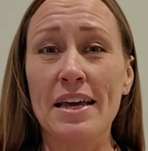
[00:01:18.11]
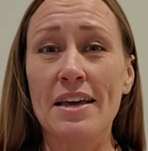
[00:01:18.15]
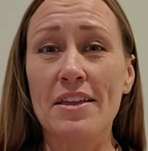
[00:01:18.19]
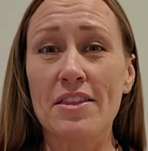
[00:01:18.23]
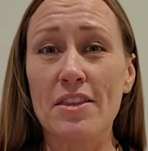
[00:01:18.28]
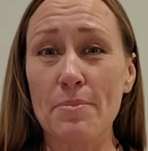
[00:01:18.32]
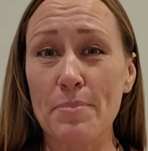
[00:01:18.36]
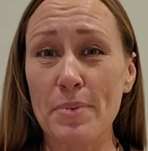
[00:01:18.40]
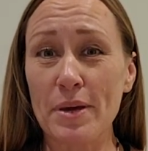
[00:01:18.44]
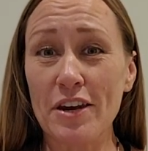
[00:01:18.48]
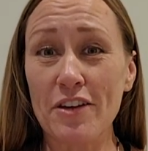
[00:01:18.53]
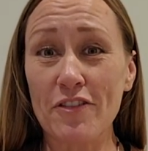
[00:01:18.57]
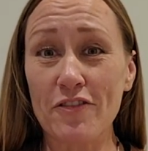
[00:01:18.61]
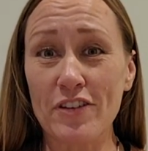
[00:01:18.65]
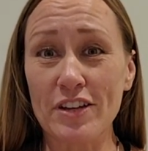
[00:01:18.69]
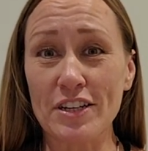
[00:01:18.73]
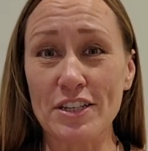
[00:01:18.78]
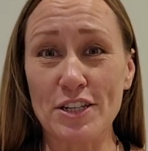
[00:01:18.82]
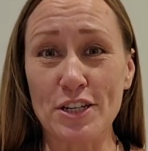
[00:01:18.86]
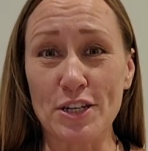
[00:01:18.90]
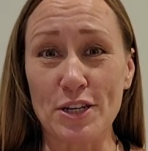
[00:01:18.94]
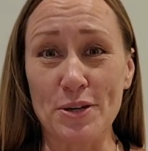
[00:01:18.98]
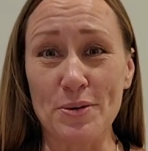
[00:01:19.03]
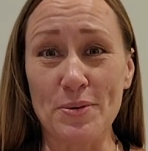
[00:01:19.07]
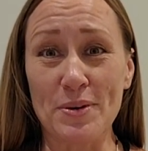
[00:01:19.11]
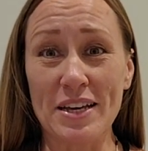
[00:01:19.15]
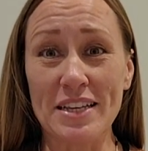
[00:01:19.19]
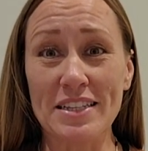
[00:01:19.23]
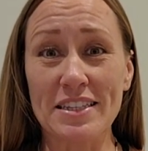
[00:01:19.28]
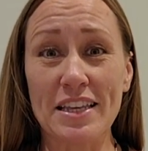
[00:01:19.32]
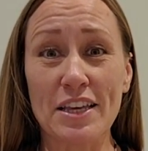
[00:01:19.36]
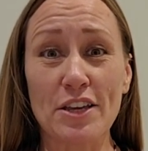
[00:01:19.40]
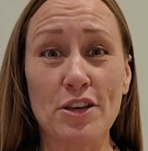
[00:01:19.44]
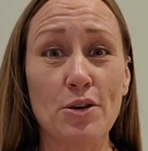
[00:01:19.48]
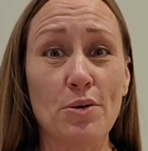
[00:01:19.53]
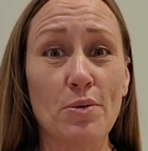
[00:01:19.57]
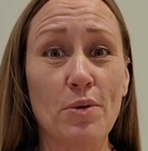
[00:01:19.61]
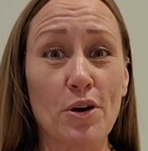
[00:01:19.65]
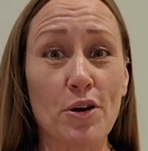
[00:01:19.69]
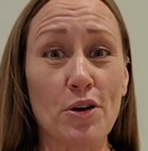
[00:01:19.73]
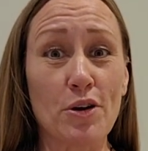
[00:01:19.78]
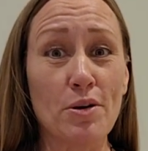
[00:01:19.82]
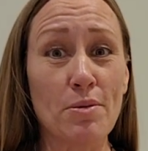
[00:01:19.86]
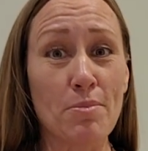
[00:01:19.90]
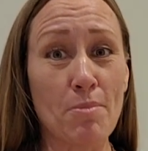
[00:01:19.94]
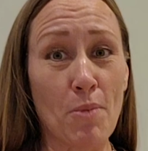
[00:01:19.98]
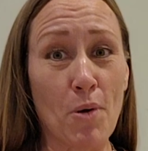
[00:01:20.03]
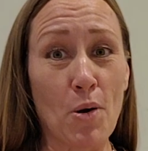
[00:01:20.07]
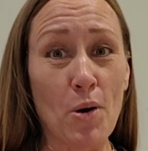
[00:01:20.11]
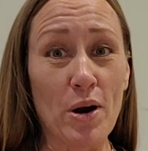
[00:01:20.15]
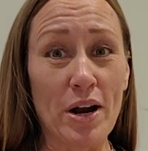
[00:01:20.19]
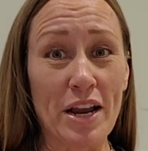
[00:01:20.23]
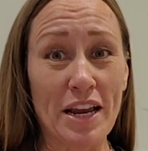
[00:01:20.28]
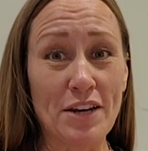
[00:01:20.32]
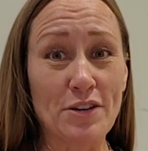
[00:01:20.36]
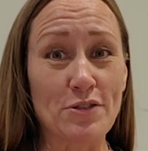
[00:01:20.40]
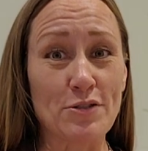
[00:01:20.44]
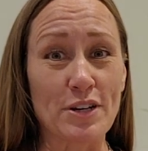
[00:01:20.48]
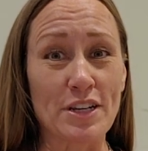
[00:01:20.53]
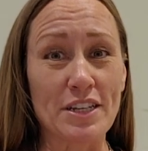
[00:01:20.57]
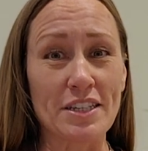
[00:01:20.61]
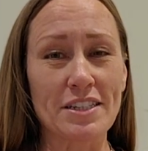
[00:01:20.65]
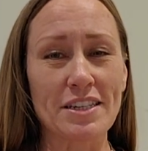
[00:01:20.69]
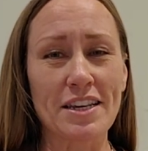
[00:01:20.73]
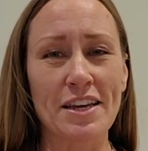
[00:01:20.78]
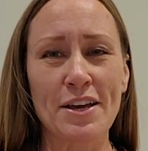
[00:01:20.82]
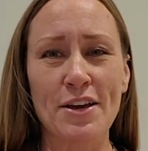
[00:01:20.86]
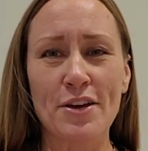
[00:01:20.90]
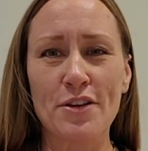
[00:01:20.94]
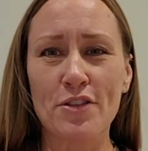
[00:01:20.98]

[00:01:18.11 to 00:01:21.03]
The benefit to you is that you earn more interest.